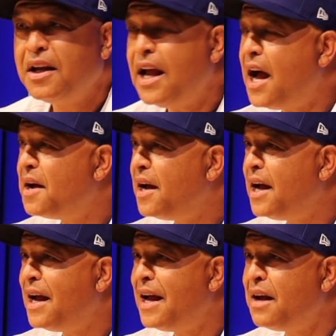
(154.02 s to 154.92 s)

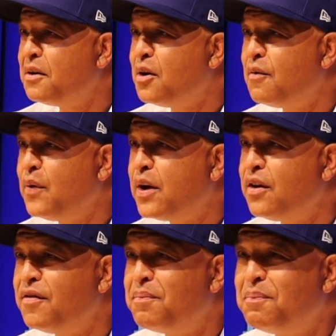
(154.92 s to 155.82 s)
I don't know if we
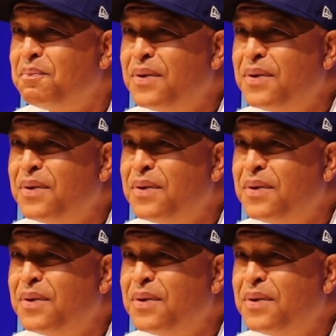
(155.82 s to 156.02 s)
could have